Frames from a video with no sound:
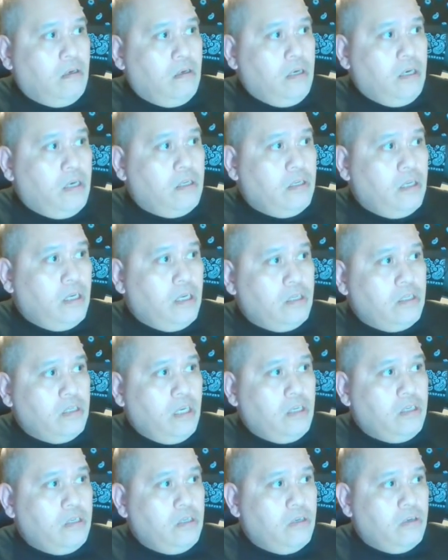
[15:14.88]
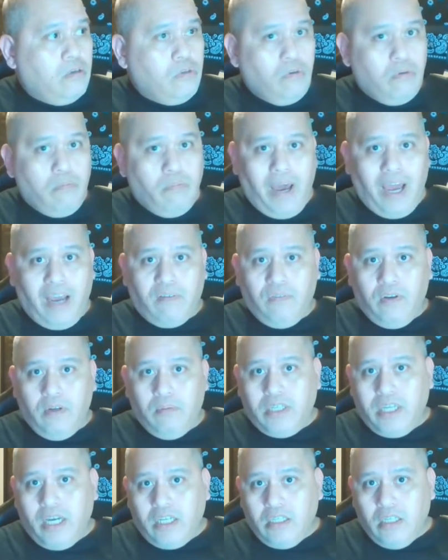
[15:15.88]
and you know, doing
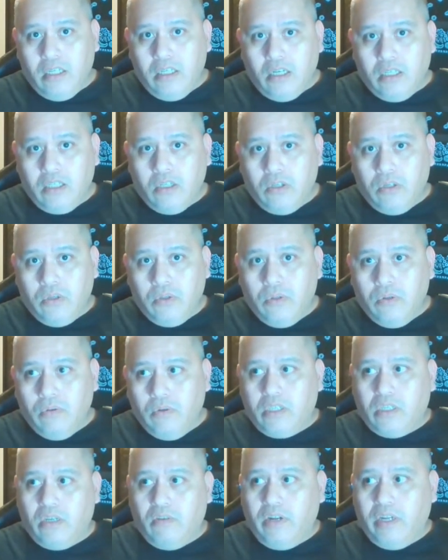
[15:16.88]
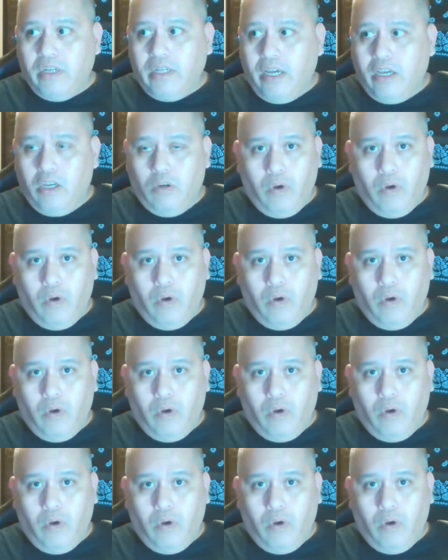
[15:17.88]
backflips as he does it too and stuff like that.